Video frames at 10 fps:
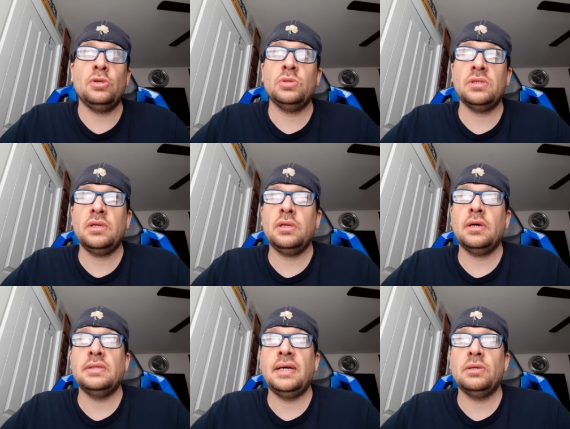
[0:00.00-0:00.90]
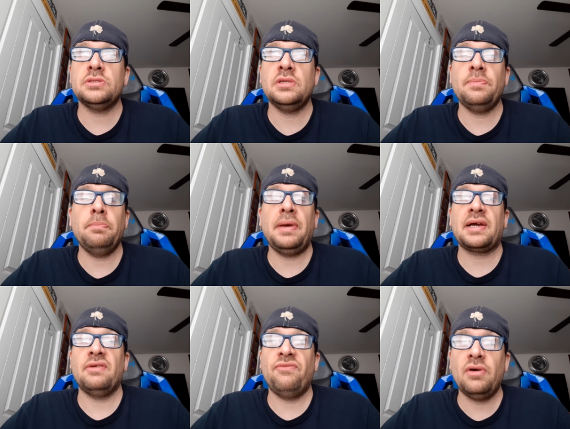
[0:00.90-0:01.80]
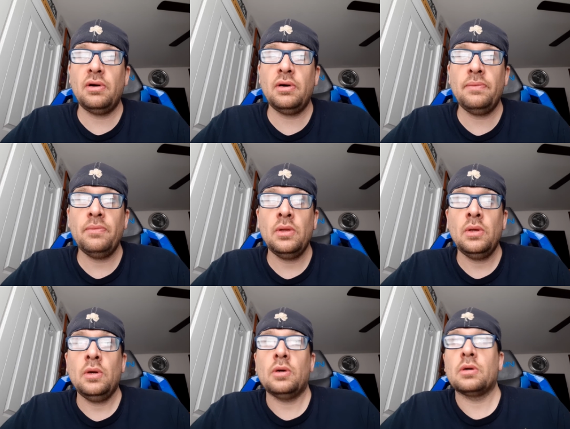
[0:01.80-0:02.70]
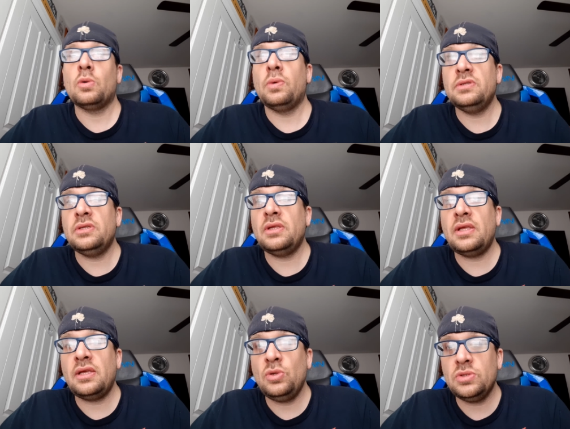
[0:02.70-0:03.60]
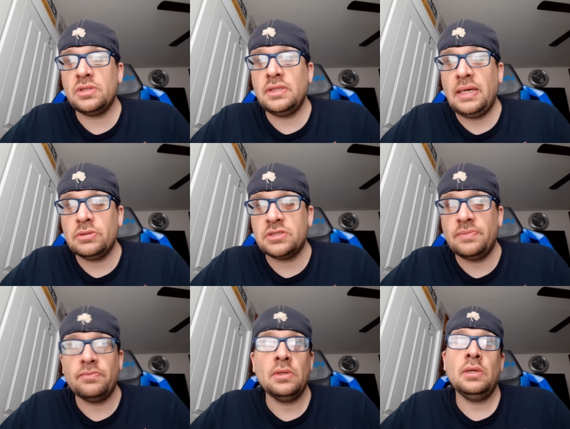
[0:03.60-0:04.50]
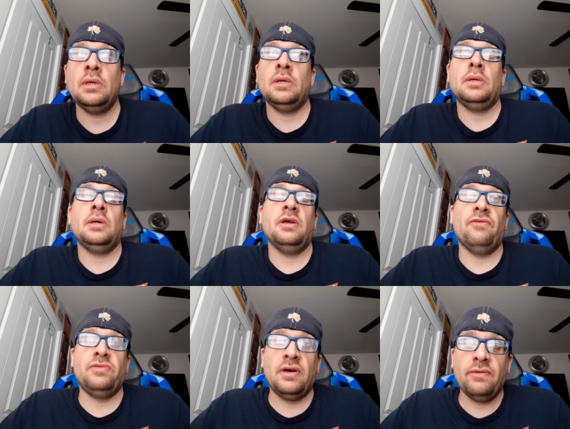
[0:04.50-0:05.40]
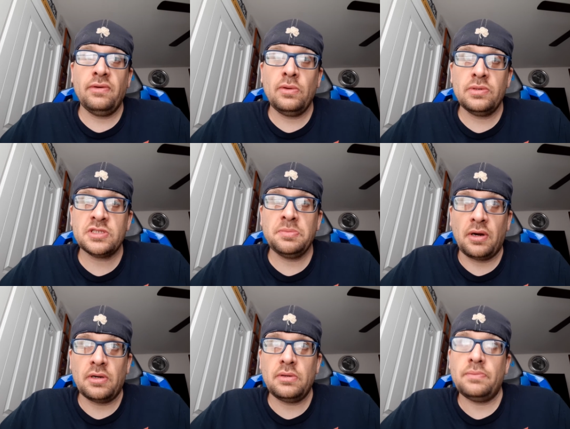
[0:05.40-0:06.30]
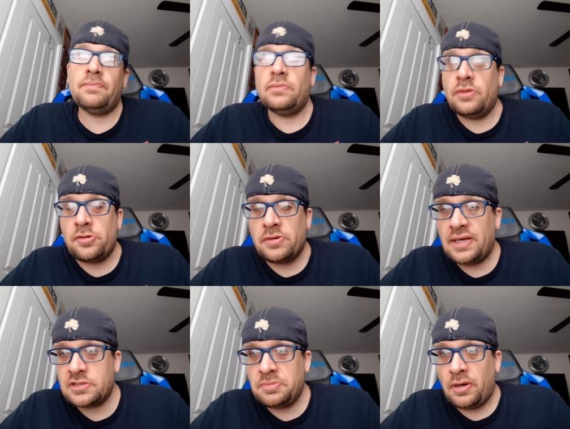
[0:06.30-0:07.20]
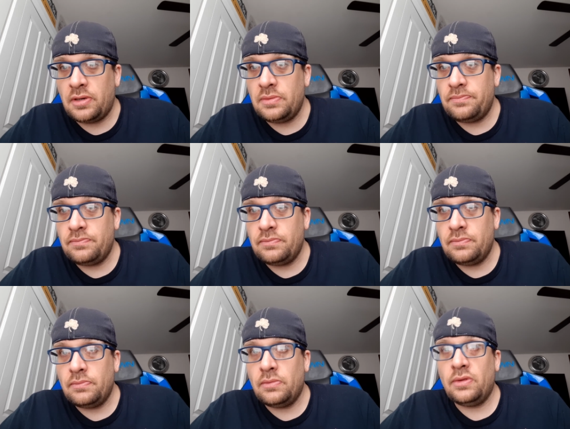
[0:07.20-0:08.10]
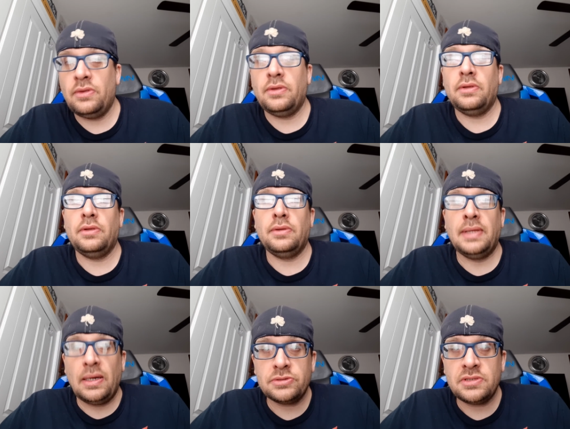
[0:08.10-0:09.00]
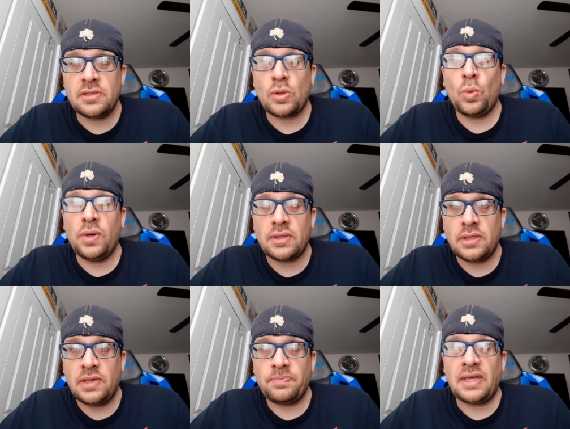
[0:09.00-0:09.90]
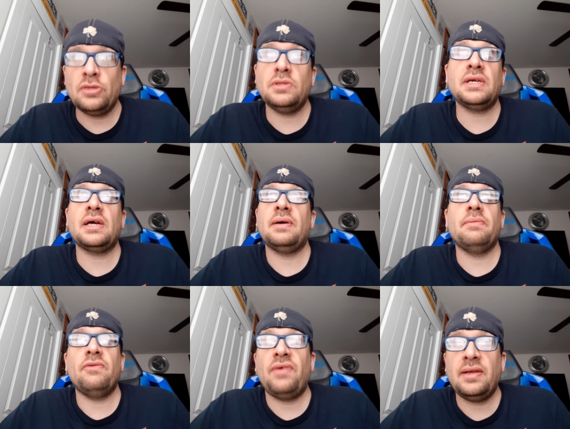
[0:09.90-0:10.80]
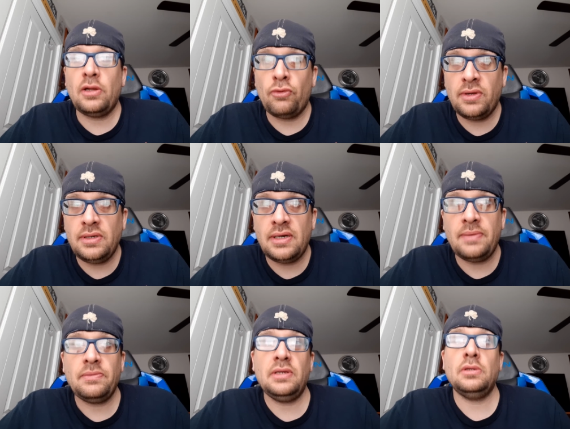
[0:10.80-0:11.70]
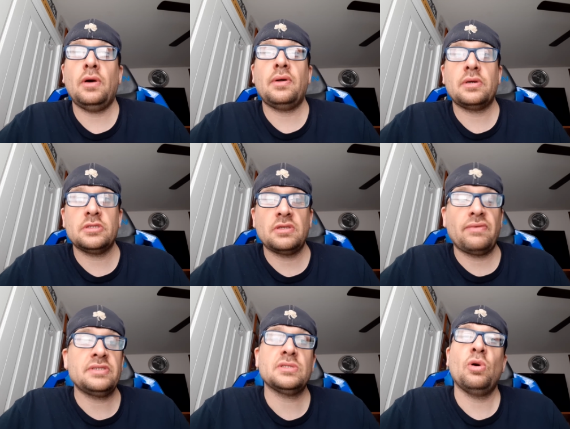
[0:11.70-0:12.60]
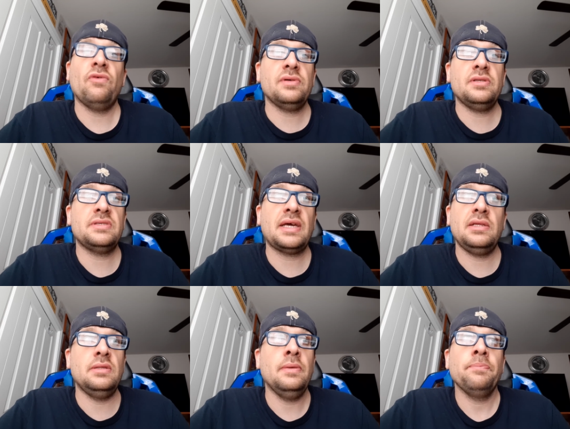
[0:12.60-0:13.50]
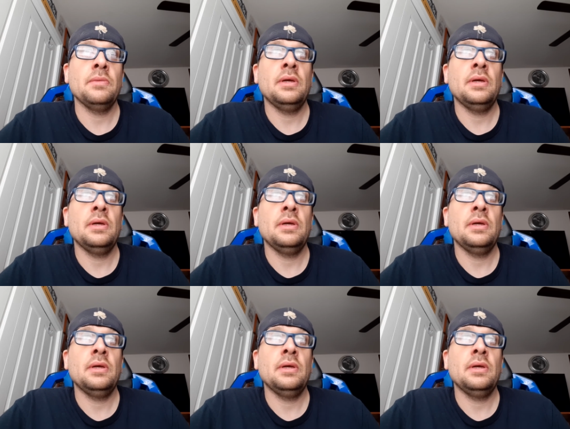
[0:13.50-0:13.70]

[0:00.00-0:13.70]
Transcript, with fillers: usually announce it back in the fall? Or when do they usually announce it? If W was smart, they're not smart. Announce it quickly. I know they have fine Arena and all that good stuff. I just hopefully it's not in